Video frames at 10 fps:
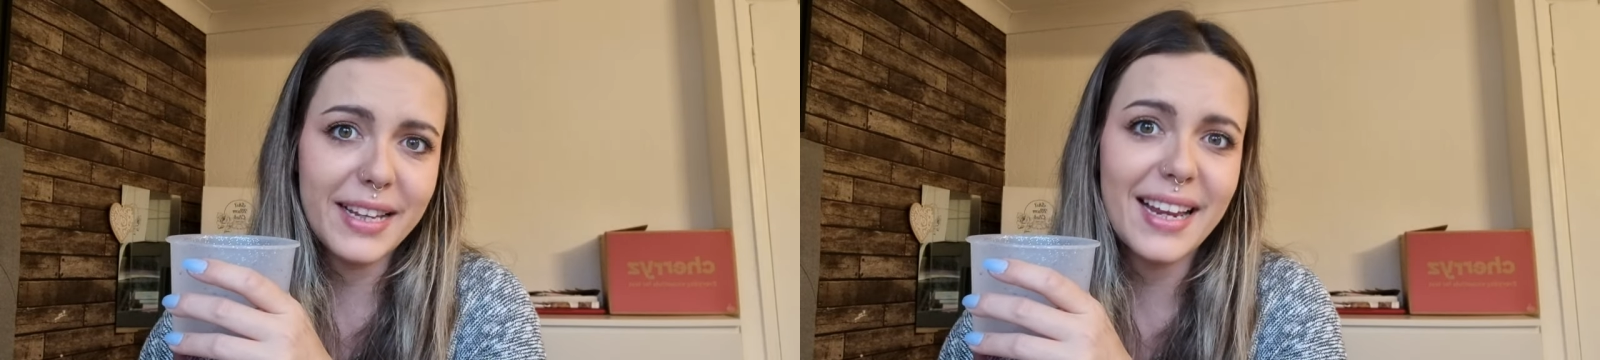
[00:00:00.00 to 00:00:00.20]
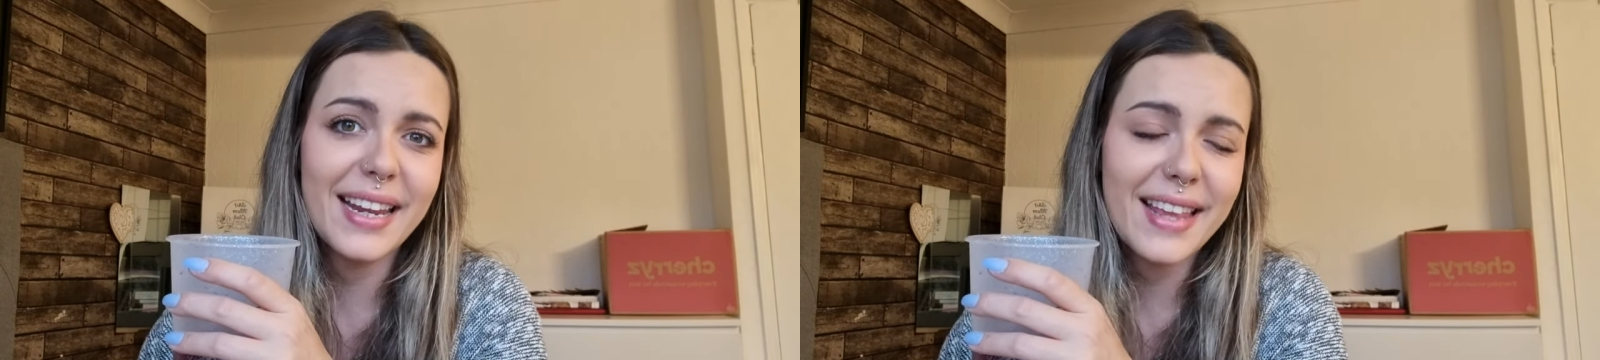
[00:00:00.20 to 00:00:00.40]

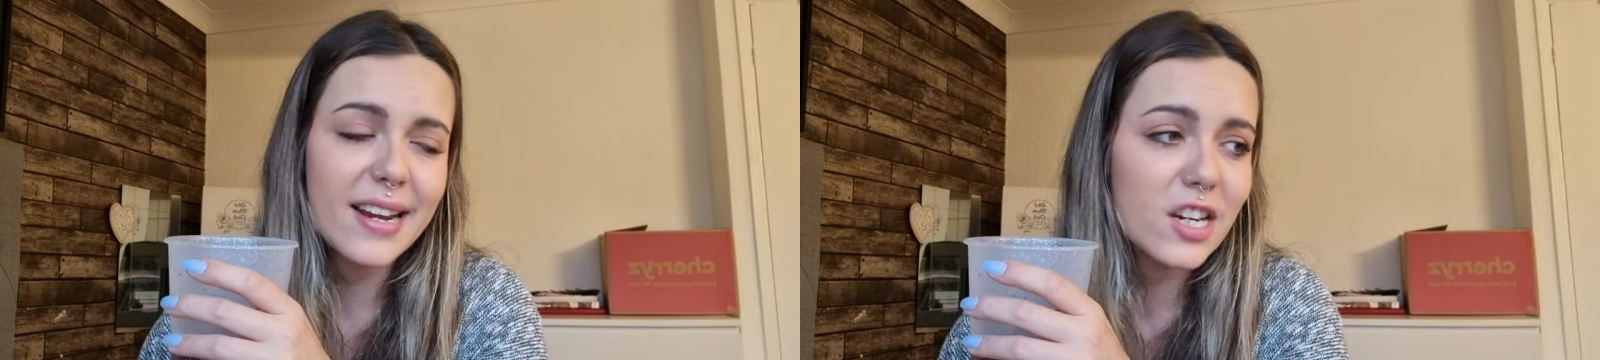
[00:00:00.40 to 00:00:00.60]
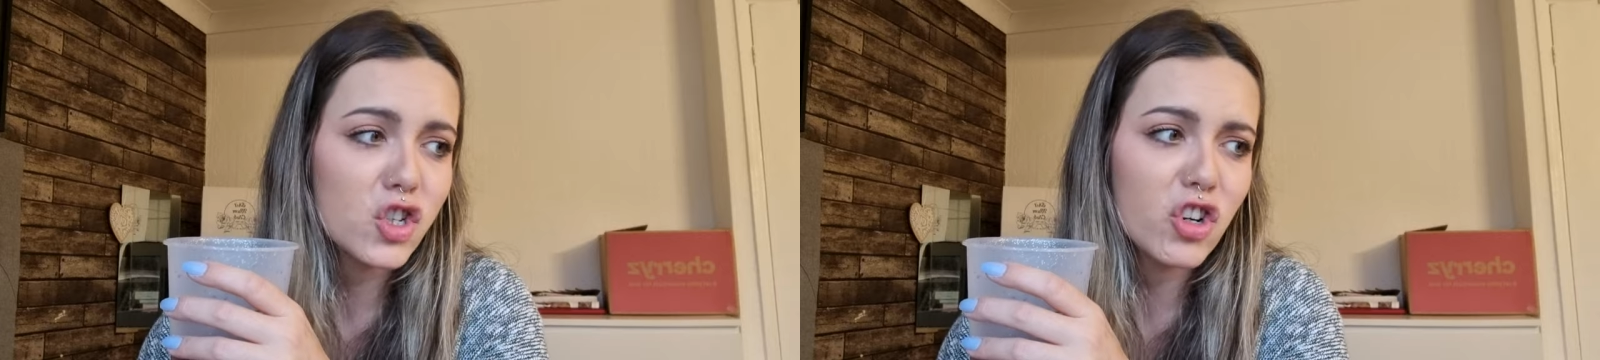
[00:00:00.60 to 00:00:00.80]
They're
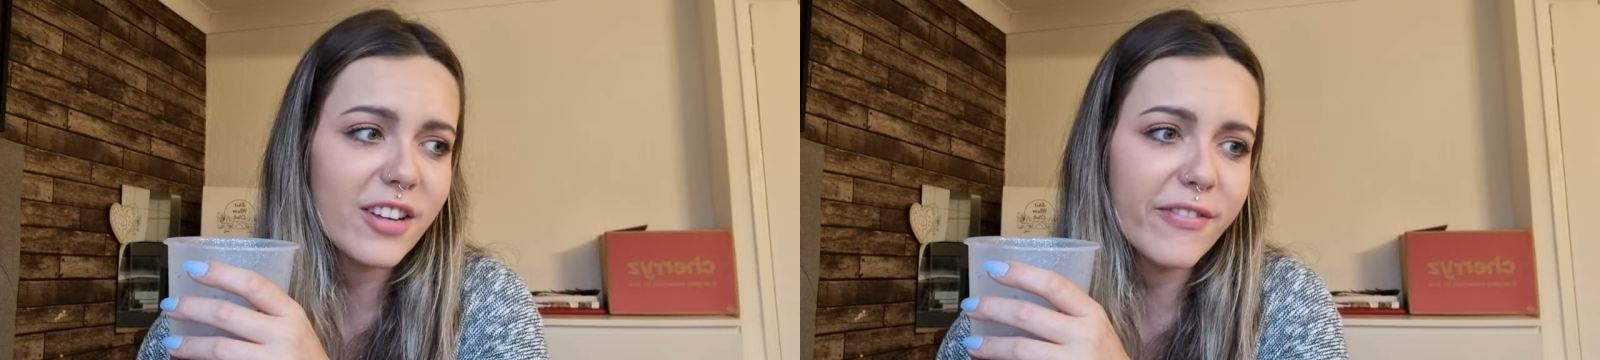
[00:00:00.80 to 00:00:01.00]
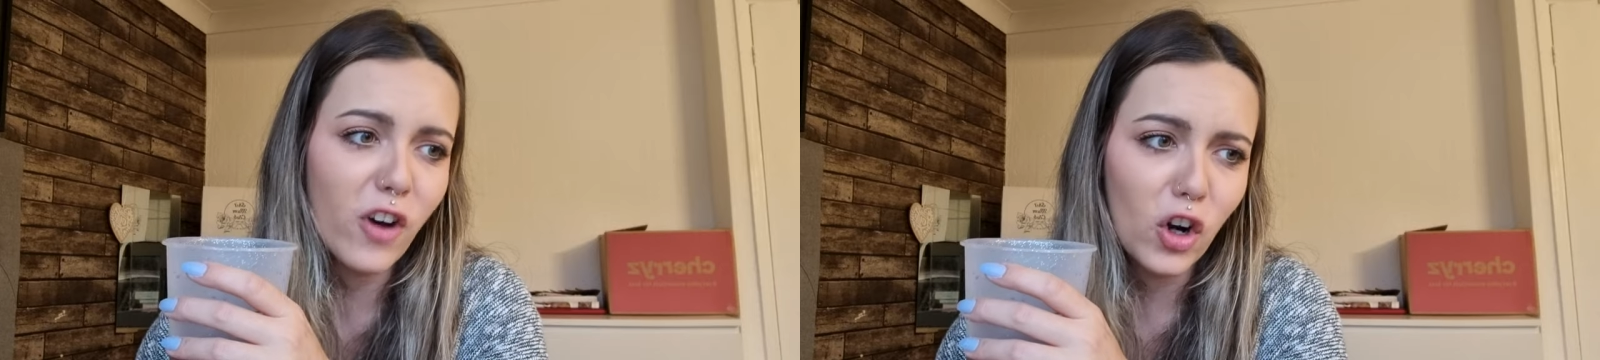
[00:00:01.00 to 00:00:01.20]
literally
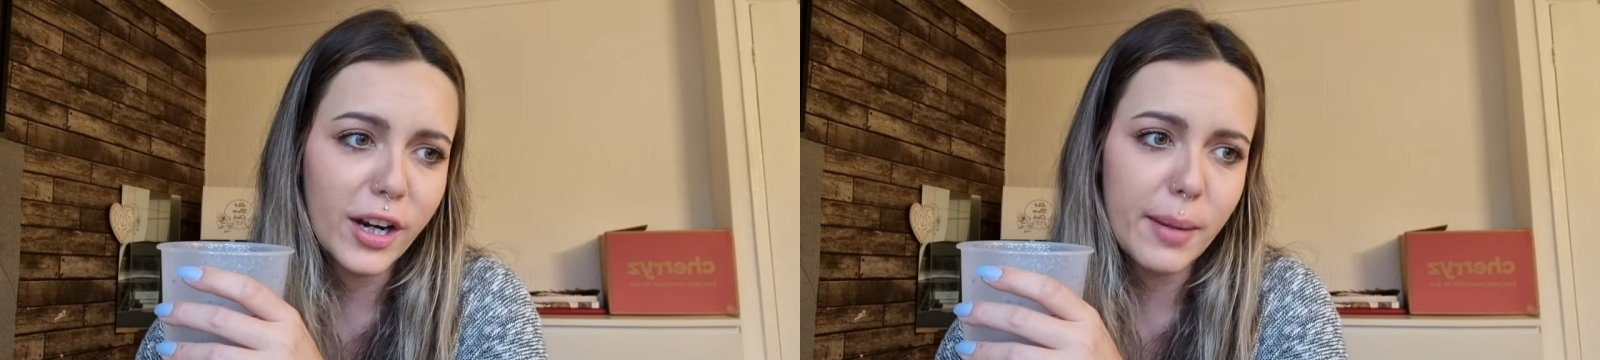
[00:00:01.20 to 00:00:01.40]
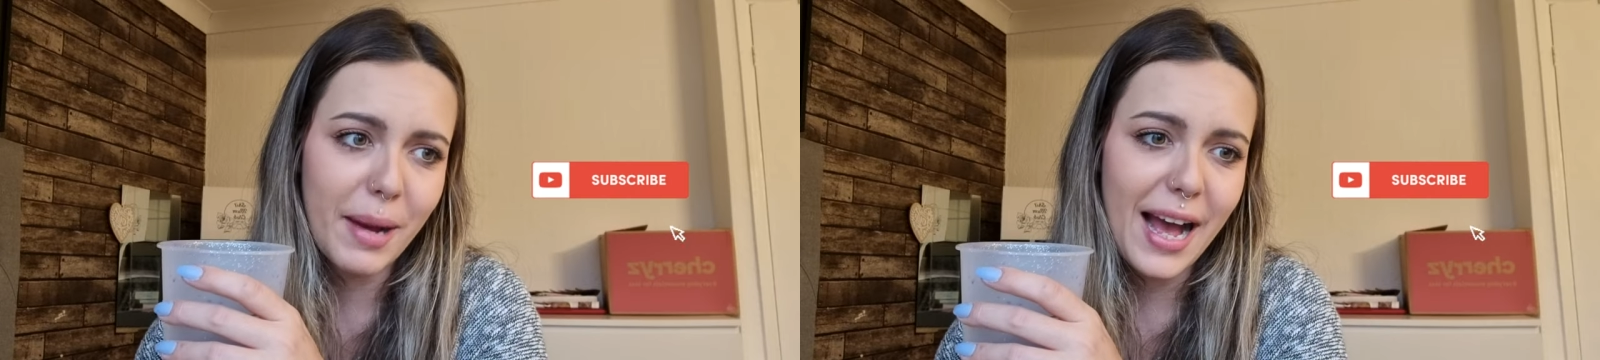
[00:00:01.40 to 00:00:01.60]
falling
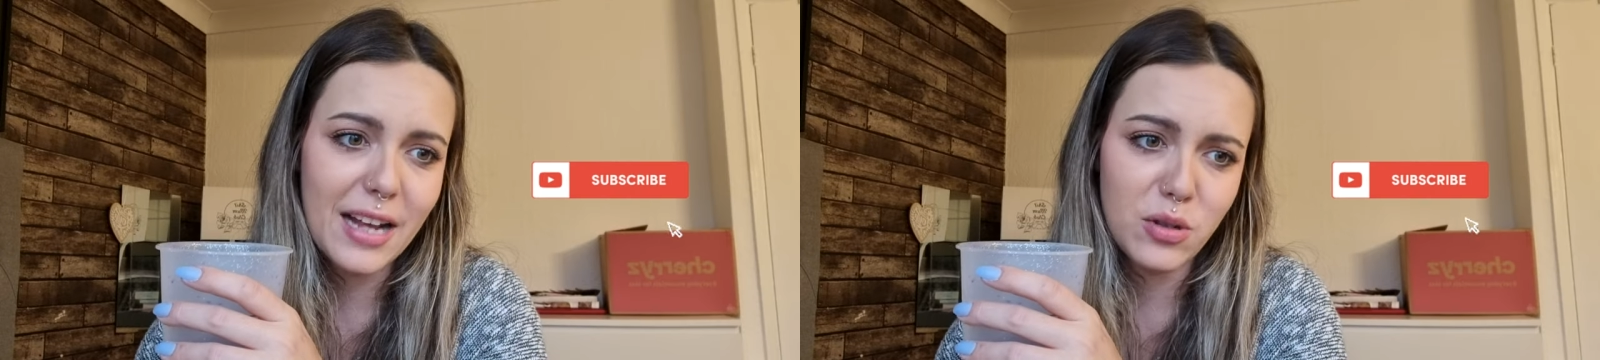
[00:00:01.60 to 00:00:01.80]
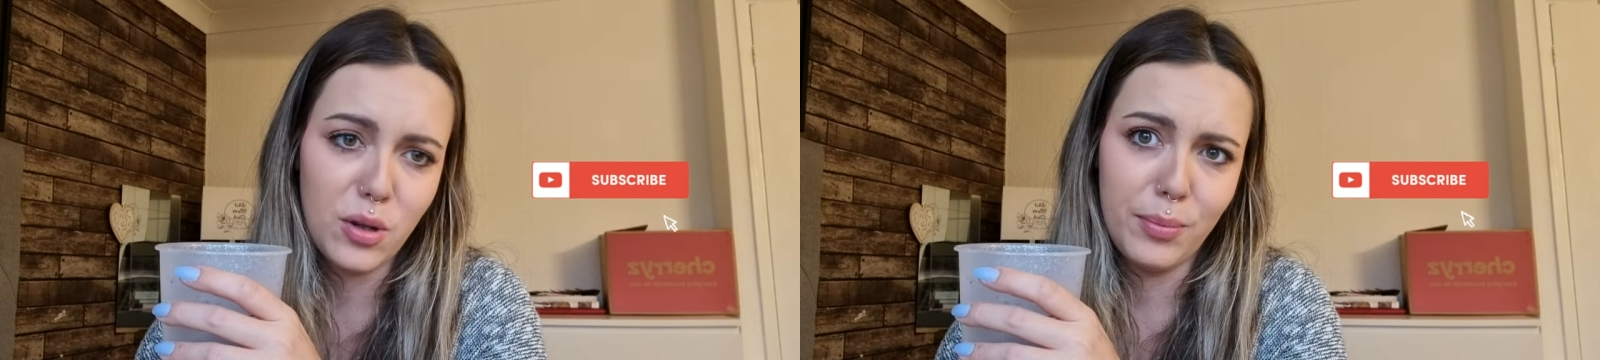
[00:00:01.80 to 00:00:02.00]
apart
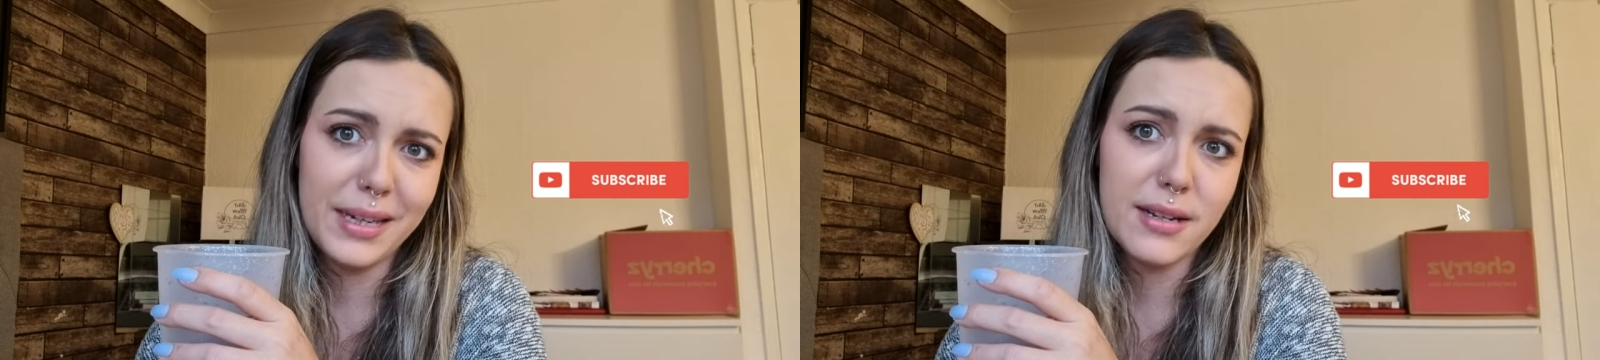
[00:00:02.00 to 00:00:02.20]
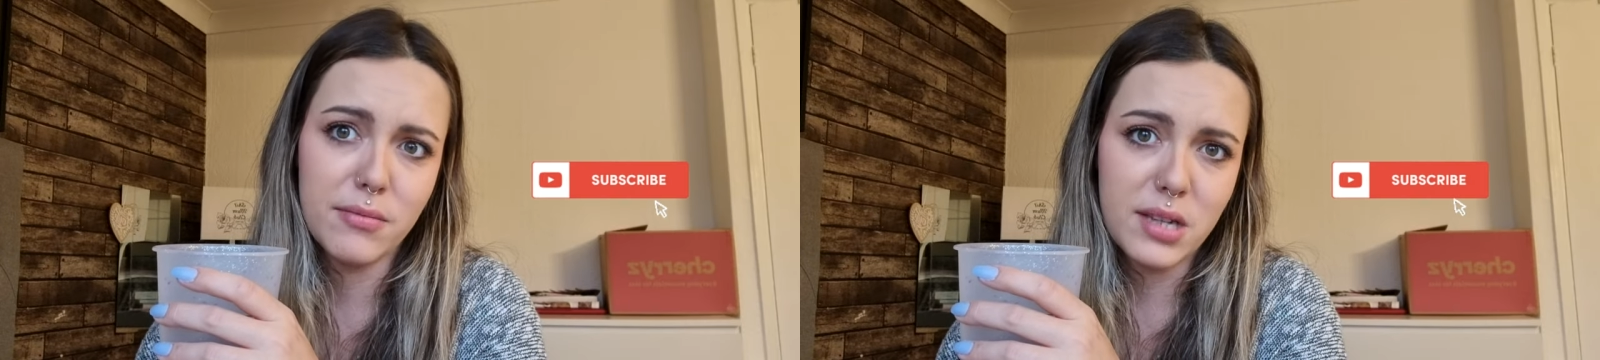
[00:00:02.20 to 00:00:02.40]
without me
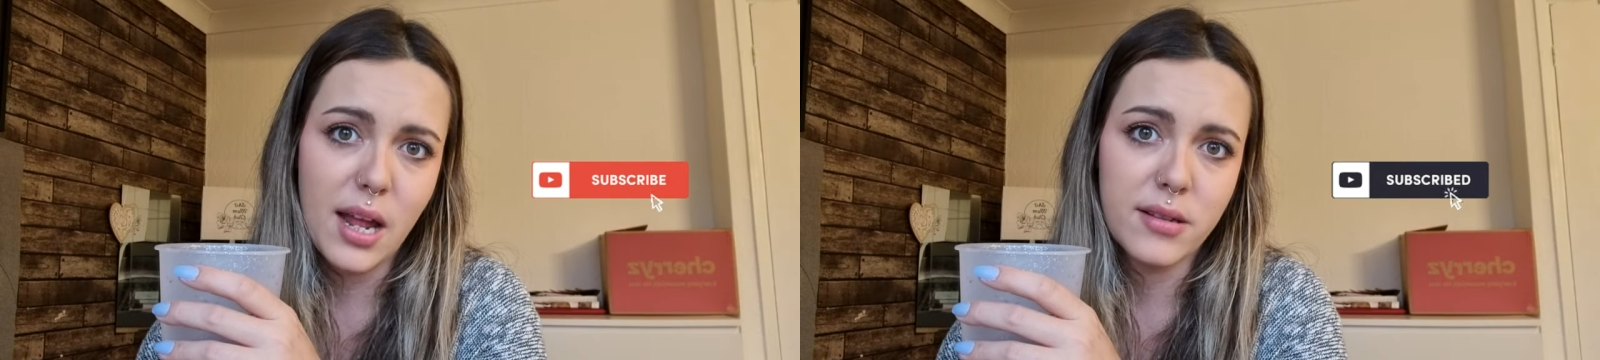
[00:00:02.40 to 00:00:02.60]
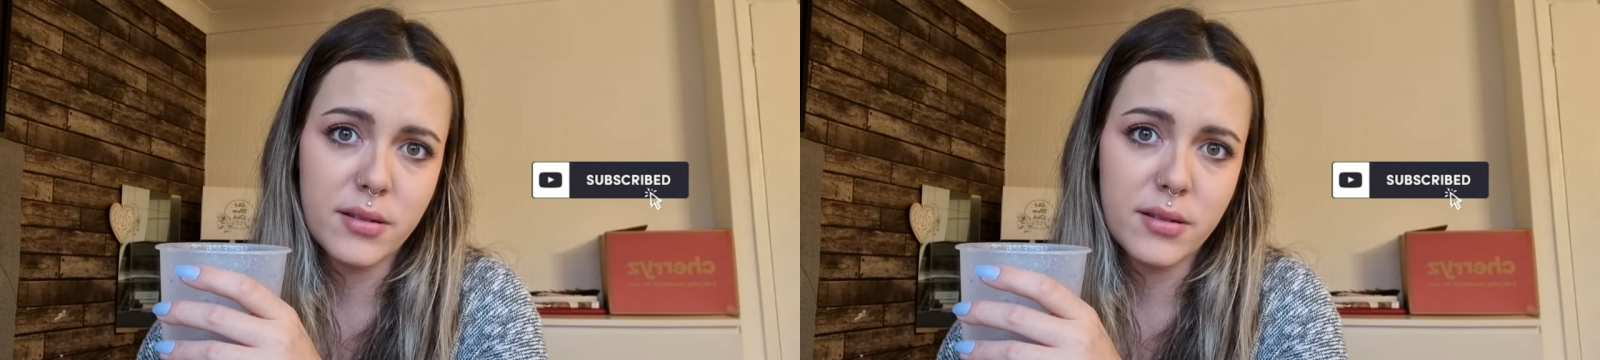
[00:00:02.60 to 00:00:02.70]
downstairs.